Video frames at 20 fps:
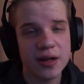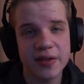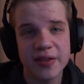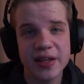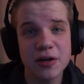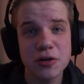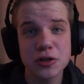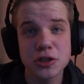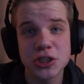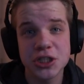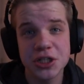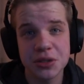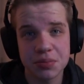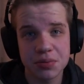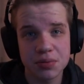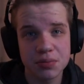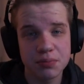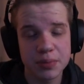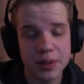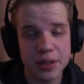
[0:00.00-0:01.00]
they're not cheap,
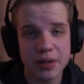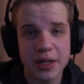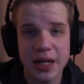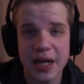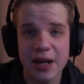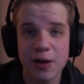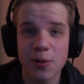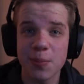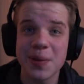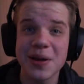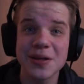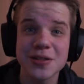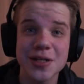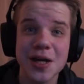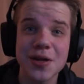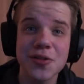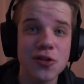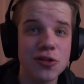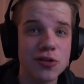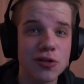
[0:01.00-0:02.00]
but compared to
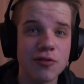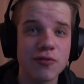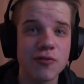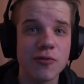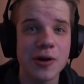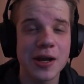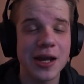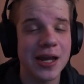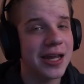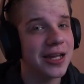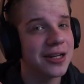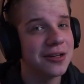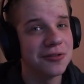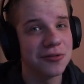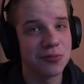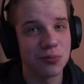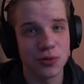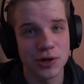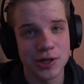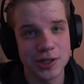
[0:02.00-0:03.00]
other software, it is
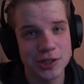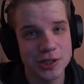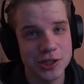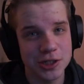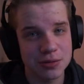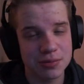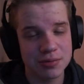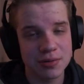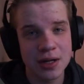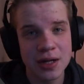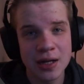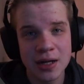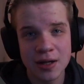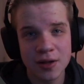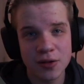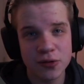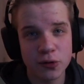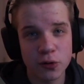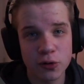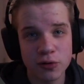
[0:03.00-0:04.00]
pretty cheap.
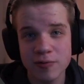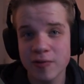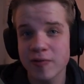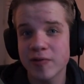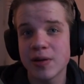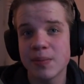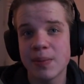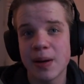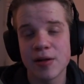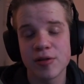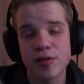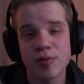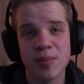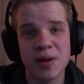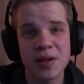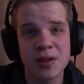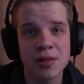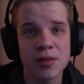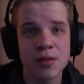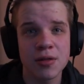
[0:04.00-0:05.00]
So it's fifty pounds a
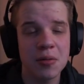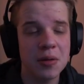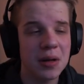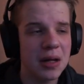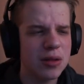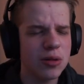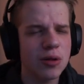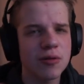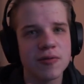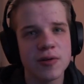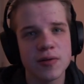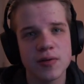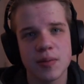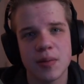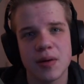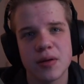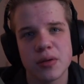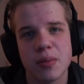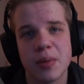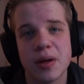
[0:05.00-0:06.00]
month. Oh, it's not fifty
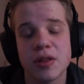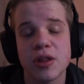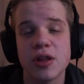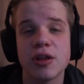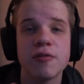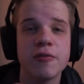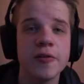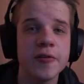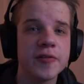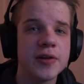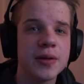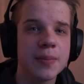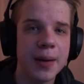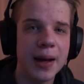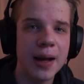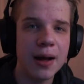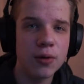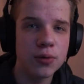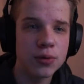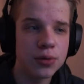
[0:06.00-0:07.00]
pounds a month. It's fifty
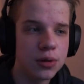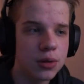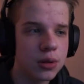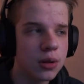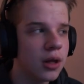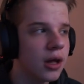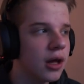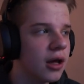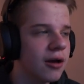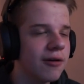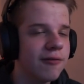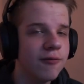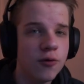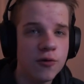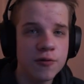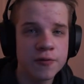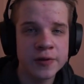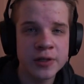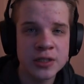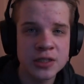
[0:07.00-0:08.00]
pounds
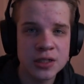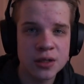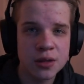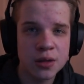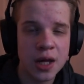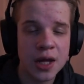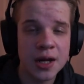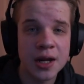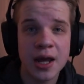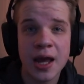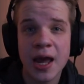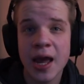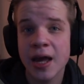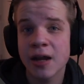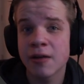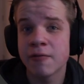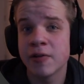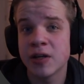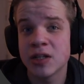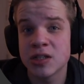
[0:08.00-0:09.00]
for Affinity Designer
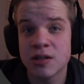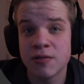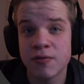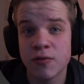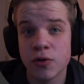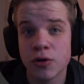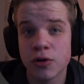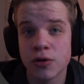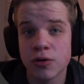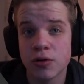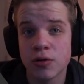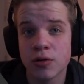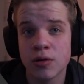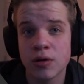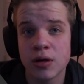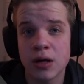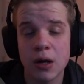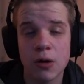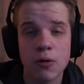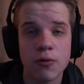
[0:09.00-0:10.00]
and Affinity Photo,
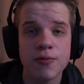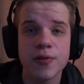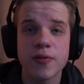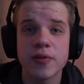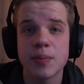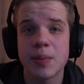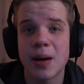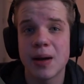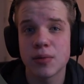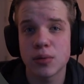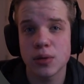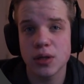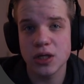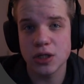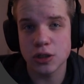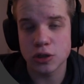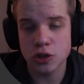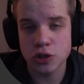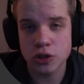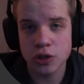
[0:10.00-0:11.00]
oh, fifty pounds
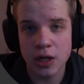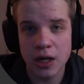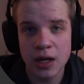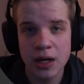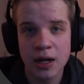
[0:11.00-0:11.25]
each.